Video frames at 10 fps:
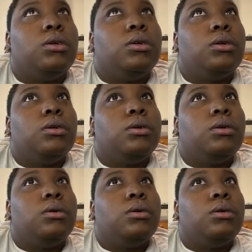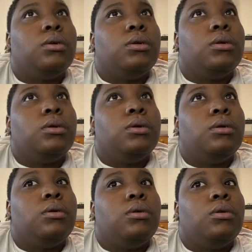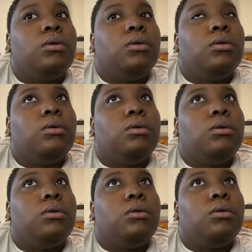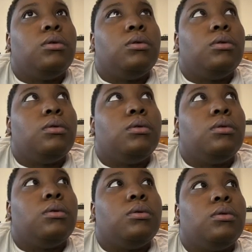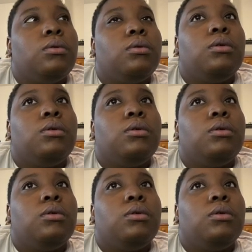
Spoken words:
[no speech]